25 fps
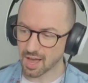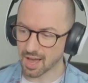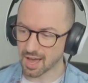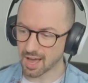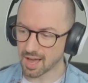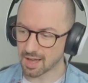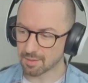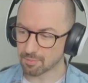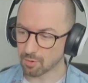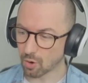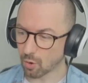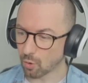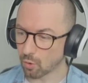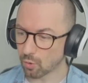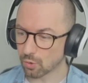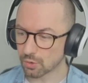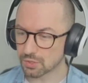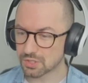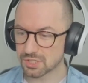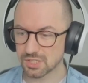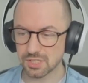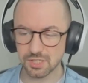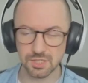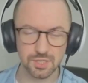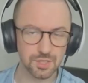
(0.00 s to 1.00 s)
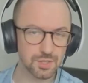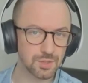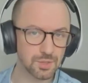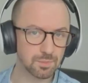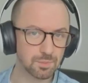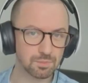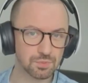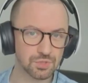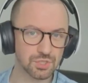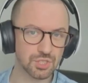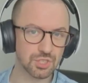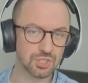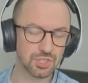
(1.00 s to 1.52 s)
um, or do
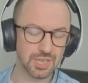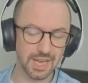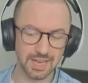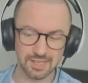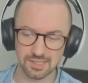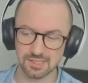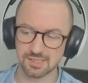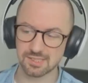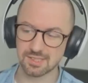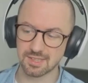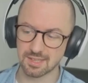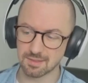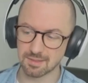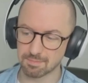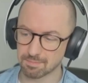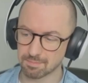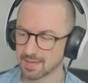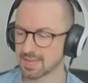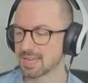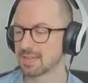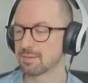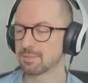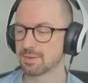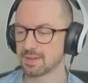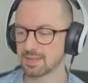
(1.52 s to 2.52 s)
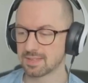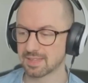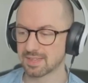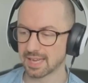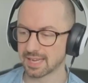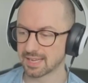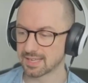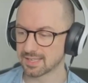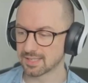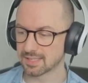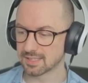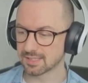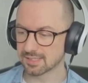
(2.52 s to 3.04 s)
you suggest that maybe
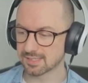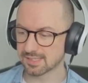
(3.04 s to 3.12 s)
they